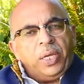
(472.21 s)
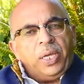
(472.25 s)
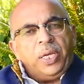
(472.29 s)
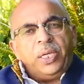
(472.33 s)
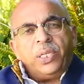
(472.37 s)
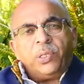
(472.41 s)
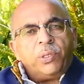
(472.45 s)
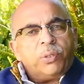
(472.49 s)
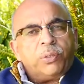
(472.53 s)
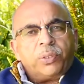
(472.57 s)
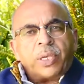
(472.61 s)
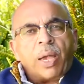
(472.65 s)

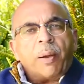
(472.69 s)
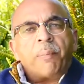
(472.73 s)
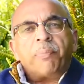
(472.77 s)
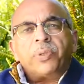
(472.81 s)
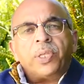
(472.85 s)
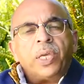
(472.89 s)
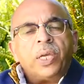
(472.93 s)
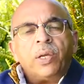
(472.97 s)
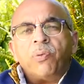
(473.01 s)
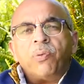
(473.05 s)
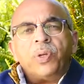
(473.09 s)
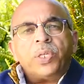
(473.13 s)
is
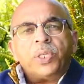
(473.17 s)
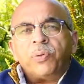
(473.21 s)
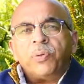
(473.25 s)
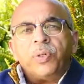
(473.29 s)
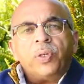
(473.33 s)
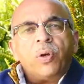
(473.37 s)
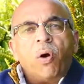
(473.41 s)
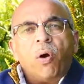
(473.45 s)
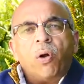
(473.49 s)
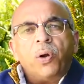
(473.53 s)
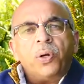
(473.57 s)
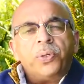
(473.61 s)
something which
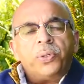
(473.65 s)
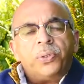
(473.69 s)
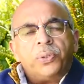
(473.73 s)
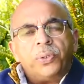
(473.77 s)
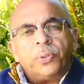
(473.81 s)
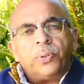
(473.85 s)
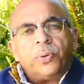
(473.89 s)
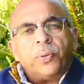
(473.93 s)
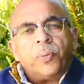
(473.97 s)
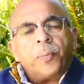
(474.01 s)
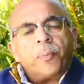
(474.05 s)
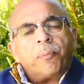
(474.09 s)
we all
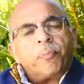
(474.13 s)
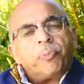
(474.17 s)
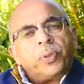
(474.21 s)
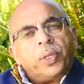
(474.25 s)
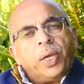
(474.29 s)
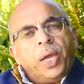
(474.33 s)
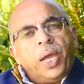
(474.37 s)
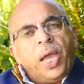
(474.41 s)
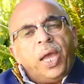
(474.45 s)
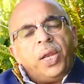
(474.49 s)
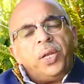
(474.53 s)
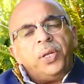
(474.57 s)
do,
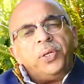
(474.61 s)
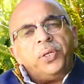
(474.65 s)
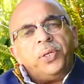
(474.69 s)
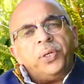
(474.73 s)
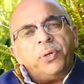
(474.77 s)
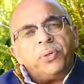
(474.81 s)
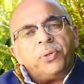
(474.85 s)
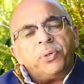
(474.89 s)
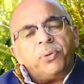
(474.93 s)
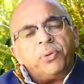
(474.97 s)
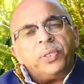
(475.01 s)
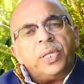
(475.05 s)
and
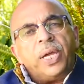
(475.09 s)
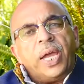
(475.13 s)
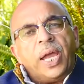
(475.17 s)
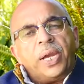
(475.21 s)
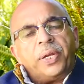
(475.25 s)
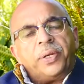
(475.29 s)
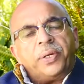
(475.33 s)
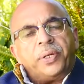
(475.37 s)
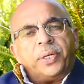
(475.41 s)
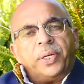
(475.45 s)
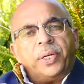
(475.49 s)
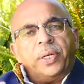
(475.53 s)
due to
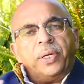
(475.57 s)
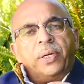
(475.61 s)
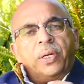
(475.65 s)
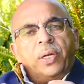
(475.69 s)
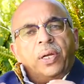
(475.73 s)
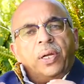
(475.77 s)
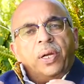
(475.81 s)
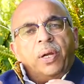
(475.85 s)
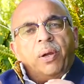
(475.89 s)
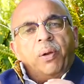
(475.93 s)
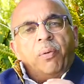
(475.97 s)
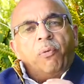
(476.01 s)
that
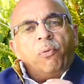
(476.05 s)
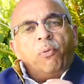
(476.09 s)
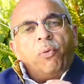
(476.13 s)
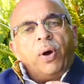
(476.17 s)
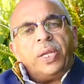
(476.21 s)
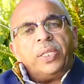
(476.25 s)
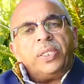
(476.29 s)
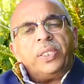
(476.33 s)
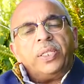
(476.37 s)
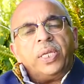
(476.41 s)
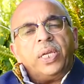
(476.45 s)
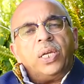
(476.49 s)

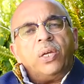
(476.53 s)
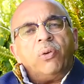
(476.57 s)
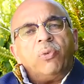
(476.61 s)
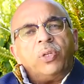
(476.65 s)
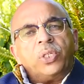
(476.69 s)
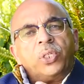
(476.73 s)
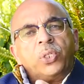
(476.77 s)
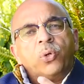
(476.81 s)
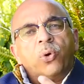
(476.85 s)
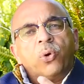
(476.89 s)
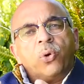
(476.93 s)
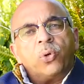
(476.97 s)
one thing
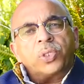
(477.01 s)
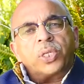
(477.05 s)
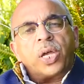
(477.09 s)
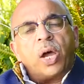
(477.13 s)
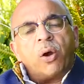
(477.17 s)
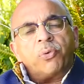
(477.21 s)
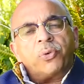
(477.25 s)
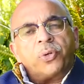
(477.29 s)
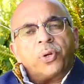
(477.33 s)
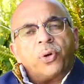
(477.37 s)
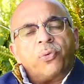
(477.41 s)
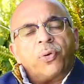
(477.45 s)
which goes
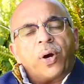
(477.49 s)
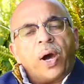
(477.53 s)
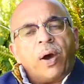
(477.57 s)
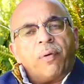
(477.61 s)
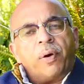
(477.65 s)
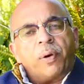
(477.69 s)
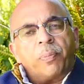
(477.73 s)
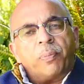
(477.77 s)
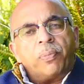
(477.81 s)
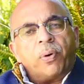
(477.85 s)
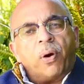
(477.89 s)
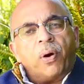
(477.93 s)
out of
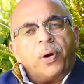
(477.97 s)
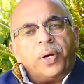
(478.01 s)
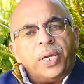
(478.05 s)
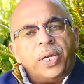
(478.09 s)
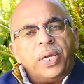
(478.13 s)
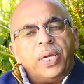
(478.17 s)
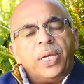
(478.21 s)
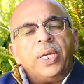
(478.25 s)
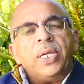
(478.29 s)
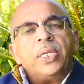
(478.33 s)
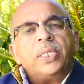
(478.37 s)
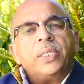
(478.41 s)
our
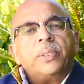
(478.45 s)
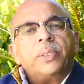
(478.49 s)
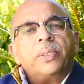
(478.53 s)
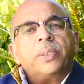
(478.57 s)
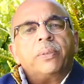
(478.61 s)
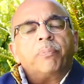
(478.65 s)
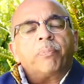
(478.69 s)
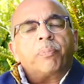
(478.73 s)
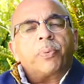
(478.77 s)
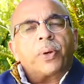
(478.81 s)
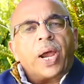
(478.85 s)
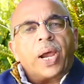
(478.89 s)
body is
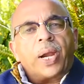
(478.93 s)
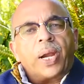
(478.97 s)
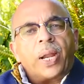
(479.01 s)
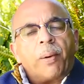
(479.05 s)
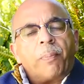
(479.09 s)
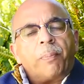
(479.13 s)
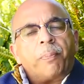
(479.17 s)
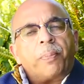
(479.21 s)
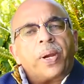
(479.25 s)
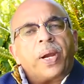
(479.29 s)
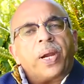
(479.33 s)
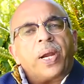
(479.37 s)

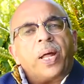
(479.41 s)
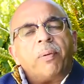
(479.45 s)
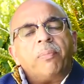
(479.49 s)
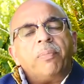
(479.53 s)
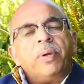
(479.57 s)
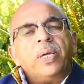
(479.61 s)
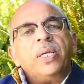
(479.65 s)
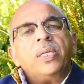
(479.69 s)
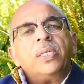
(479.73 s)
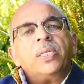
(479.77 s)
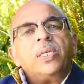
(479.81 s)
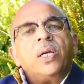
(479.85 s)
prana. Prana
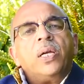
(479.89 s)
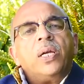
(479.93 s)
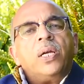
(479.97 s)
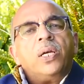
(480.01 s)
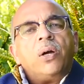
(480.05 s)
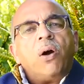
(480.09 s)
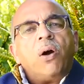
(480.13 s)
means